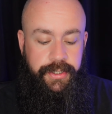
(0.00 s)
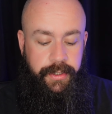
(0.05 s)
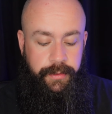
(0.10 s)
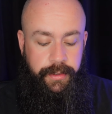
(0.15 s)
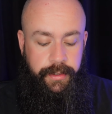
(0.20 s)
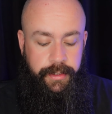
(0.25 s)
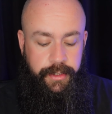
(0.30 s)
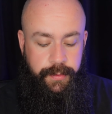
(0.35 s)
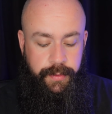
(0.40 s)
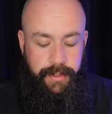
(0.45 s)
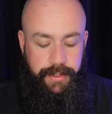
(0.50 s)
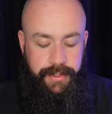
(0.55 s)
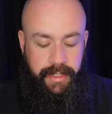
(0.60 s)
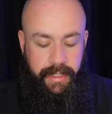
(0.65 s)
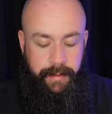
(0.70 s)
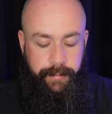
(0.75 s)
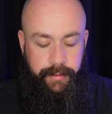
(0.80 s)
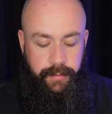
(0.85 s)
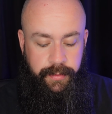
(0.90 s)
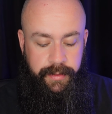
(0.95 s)
Now you can switch
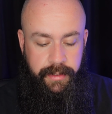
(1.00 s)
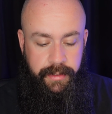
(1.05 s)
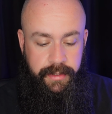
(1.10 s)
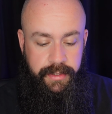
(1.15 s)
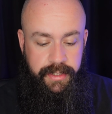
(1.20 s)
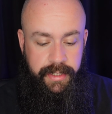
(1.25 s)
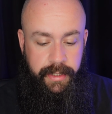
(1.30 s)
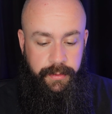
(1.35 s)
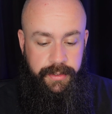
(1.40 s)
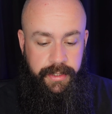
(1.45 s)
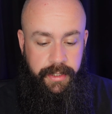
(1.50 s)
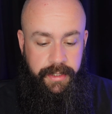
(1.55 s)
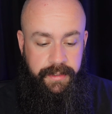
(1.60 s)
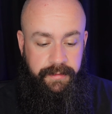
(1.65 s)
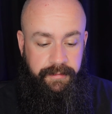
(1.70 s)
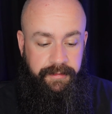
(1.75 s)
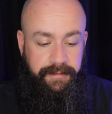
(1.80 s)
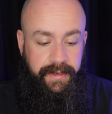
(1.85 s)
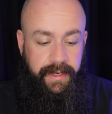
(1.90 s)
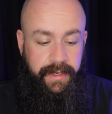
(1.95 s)
that between Celsius
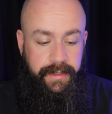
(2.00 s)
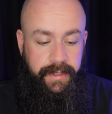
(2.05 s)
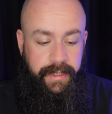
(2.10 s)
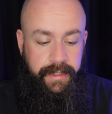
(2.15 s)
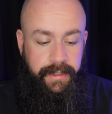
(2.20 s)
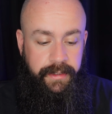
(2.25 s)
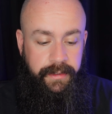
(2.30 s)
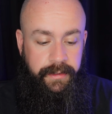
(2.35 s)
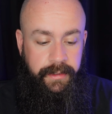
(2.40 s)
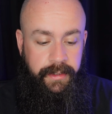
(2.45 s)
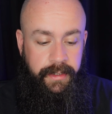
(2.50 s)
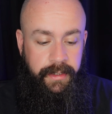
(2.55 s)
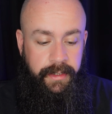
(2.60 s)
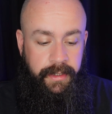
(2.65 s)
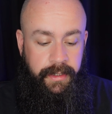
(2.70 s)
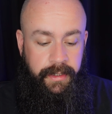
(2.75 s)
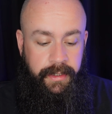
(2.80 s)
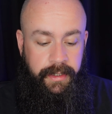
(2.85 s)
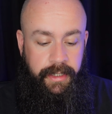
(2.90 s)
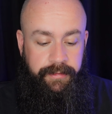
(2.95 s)
and Fahrenheit.
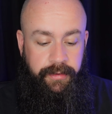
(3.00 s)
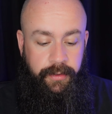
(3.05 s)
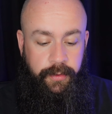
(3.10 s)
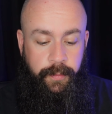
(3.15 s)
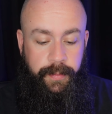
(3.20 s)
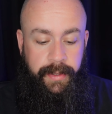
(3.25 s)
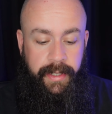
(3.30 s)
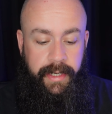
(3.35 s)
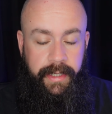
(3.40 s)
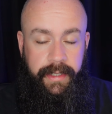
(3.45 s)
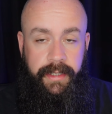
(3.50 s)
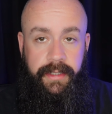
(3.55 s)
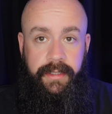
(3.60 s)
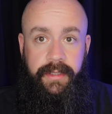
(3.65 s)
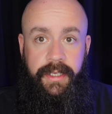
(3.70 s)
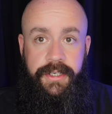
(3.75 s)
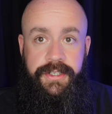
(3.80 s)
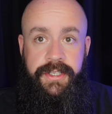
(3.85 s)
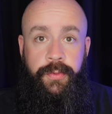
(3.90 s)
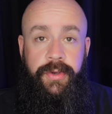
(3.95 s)
If I go back,
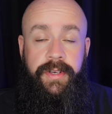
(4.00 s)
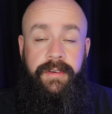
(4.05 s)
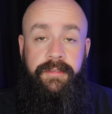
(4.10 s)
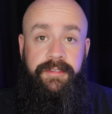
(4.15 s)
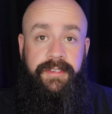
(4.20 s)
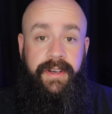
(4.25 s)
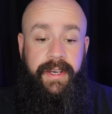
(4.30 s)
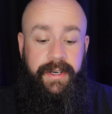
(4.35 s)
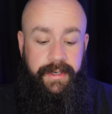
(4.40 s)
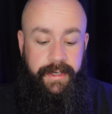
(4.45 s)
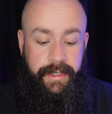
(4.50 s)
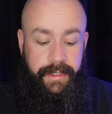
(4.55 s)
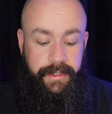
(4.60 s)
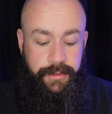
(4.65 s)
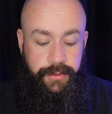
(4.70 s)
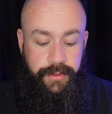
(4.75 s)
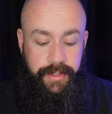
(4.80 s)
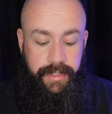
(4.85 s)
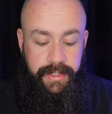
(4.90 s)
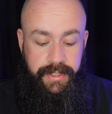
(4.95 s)
that's now reading Fahrenheit.
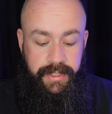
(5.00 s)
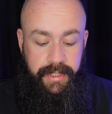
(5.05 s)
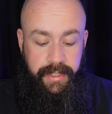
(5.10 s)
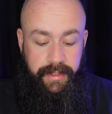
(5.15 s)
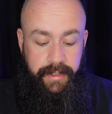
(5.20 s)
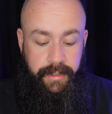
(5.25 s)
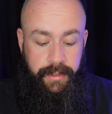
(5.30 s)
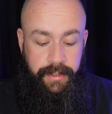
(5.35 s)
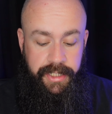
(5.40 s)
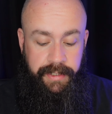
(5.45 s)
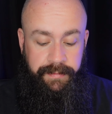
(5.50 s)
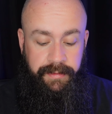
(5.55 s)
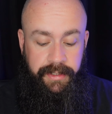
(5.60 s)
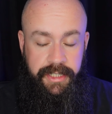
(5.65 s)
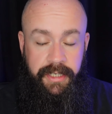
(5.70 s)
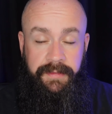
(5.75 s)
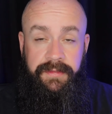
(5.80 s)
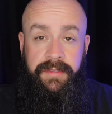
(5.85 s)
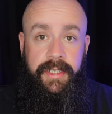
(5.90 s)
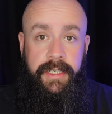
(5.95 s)
So you can see there,
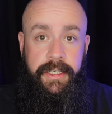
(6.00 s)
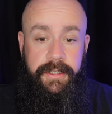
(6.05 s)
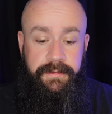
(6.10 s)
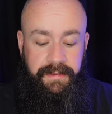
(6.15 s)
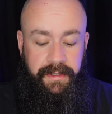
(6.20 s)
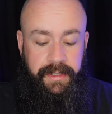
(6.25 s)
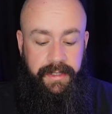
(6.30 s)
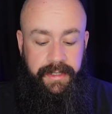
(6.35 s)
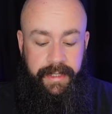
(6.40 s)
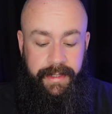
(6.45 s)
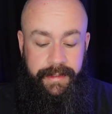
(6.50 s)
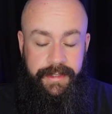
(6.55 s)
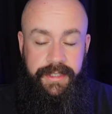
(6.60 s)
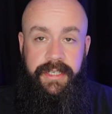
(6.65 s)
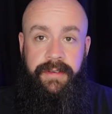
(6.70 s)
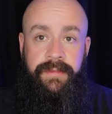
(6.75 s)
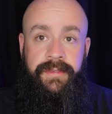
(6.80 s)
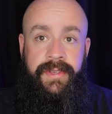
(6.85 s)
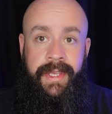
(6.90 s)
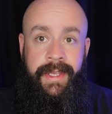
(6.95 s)
77 degrees Fahrenheit,
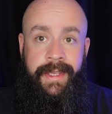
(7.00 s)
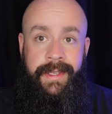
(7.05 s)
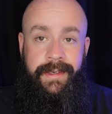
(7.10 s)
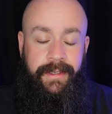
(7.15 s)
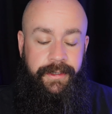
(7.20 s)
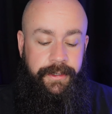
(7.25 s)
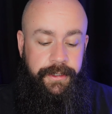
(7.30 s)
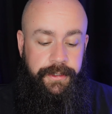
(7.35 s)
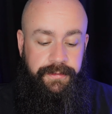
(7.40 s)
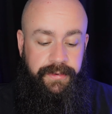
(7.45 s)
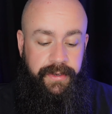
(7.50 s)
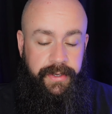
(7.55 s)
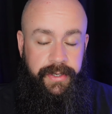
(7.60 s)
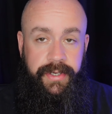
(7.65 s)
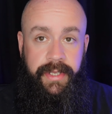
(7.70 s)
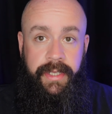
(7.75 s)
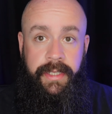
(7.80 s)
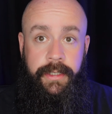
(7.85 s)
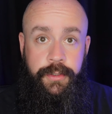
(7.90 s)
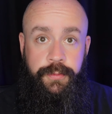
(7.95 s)
78 degrees
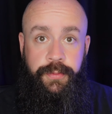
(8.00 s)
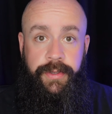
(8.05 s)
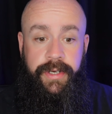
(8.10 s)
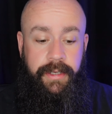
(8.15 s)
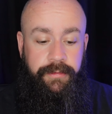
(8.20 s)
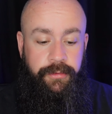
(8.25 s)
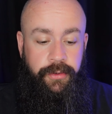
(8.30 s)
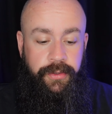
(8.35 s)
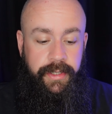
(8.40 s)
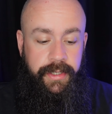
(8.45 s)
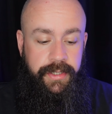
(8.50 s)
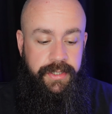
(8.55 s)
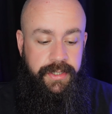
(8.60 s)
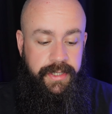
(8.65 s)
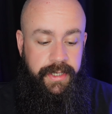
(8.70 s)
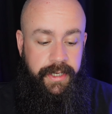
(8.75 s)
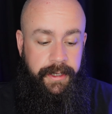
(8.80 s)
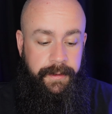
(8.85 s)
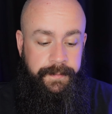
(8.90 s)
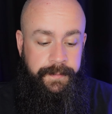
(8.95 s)
Fahrenheit is where I've got this
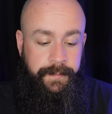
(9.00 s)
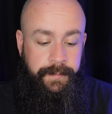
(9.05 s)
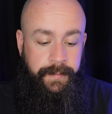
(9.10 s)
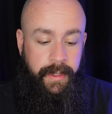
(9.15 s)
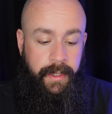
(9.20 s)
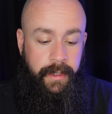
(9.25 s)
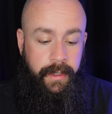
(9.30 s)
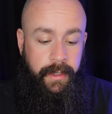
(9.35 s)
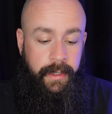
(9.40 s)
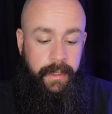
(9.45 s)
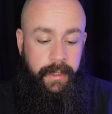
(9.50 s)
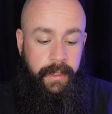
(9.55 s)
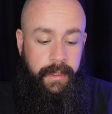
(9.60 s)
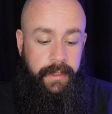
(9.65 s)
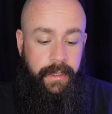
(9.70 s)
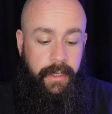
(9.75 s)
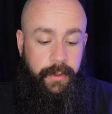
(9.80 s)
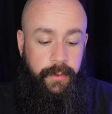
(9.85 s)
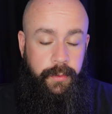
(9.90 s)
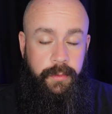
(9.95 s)
set.
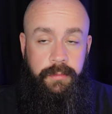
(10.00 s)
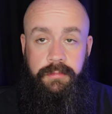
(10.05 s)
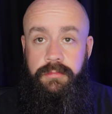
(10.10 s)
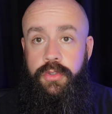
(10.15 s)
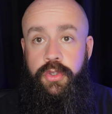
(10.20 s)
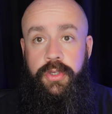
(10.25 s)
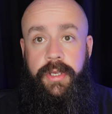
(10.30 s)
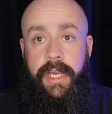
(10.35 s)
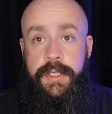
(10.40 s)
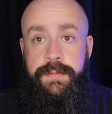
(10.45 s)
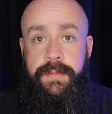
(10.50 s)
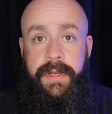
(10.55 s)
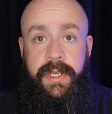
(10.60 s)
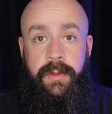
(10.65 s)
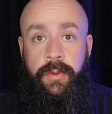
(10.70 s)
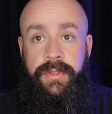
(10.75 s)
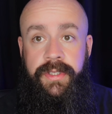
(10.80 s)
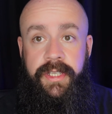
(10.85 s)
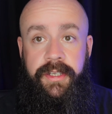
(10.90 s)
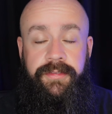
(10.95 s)
Now, you guys might
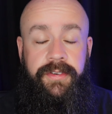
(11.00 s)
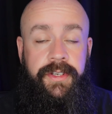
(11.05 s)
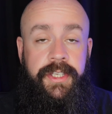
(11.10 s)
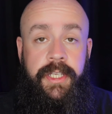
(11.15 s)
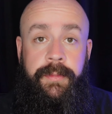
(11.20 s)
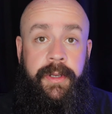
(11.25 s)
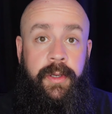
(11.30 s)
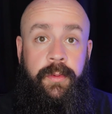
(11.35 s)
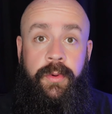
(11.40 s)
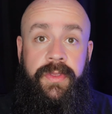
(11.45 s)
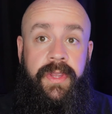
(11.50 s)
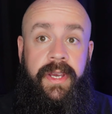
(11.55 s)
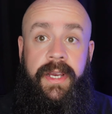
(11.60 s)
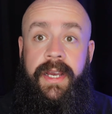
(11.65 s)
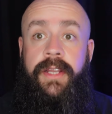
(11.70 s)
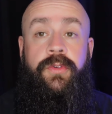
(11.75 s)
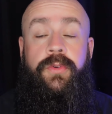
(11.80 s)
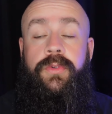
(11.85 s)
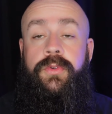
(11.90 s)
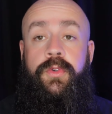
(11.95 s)
want different, you might want that,
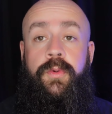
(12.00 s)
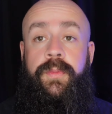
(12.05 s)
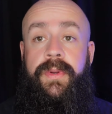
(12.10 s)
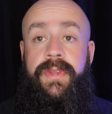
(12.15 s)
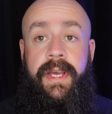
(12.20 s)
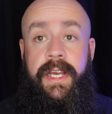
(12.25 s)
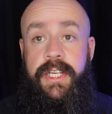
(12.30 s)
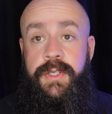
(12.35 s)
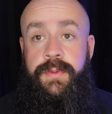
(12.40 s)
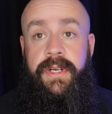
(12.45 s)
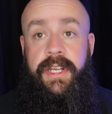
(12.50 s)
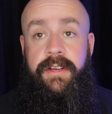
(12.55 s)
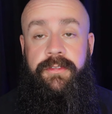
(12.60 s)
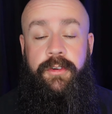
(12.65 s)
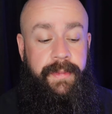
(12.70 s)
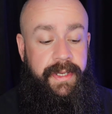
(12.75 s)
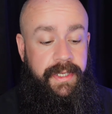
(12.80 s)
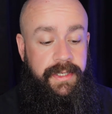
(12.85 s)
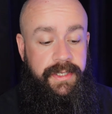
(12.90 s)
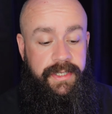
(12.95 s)
I don't know, but that's where I've
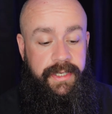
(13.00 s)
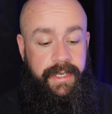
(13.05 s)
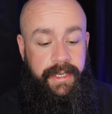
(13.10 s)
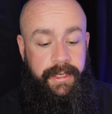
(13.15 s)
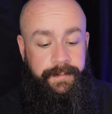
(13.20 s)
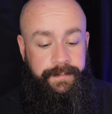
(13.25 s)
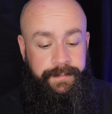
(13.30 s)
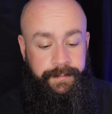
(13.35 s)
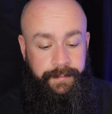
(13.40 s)
got mine set.